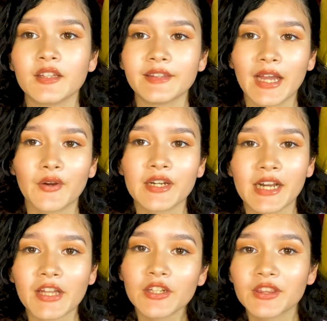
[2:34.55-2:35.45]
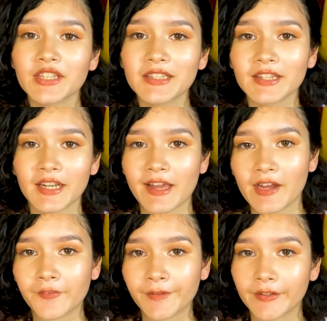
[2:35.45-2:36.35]
Now, another thing that I
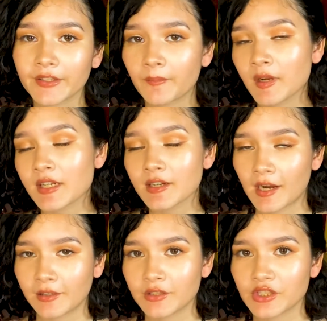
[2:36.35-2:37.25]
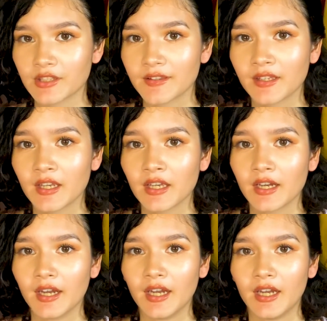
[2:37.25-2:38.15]
have found that many colleges
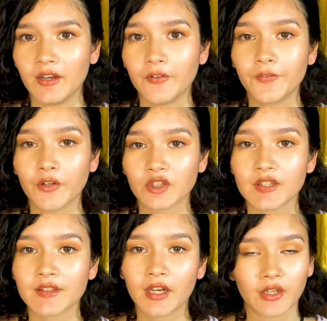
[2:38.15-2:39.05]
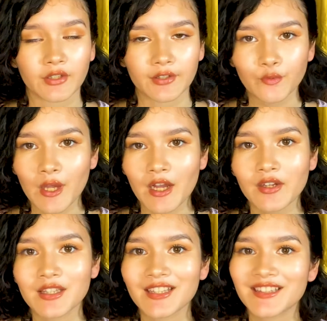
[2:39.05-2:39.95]
focus on as well
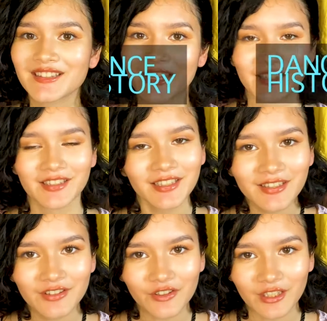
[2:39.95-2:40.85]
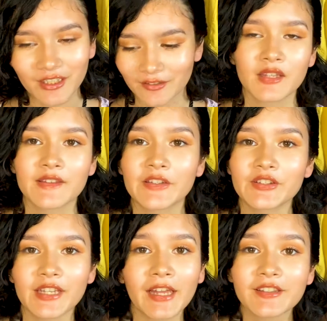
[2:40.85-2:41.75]
is dance history. So
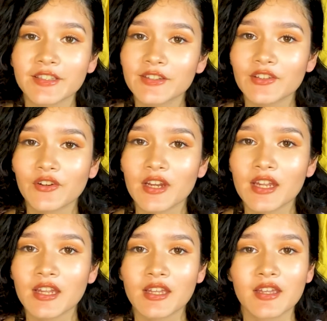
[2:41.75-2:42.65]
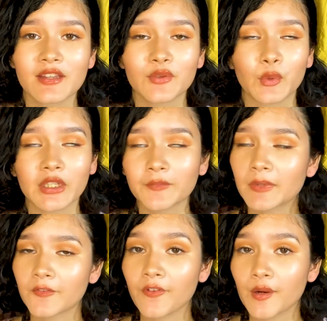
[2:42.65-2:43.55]
dance history is one of
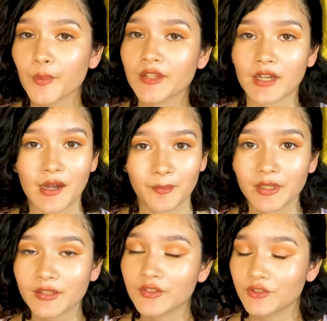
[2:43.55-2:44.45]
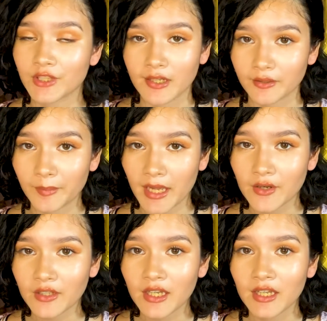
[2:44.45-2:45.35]
my favorite topics to talk
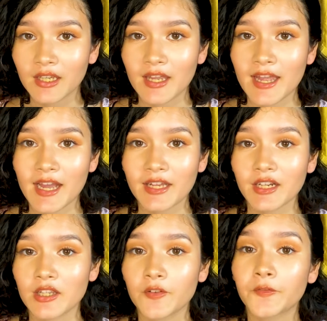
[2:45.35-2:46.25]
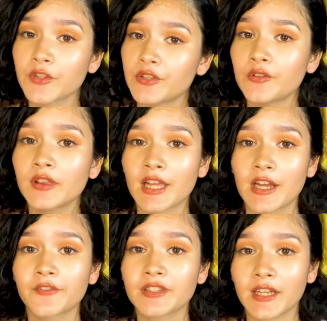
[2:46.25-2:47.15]
about. And if you
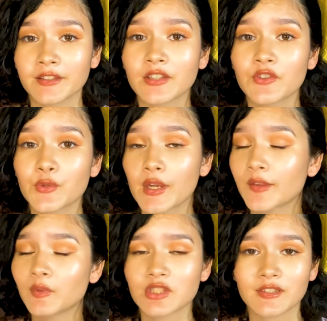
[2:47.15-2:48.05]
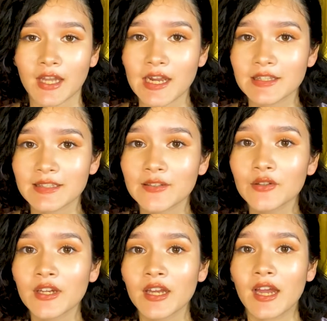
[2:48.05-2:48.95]
love dance history as much as I do,
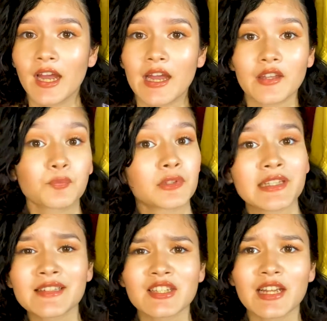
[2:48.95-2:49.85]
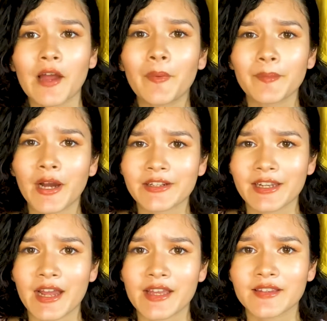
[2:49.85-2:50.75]
please check out my
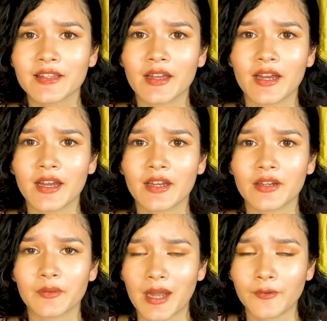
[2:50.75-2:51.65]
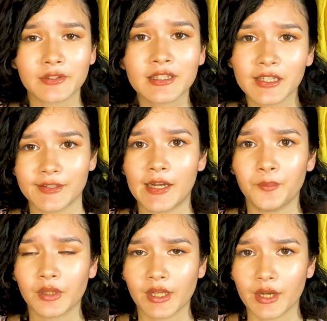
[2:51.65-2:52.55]
podcast. I will link it down
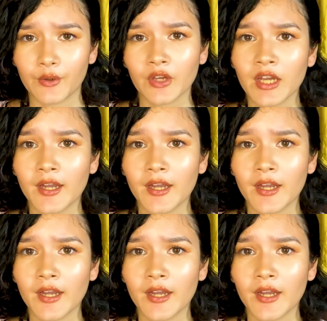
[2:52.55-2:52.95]
below.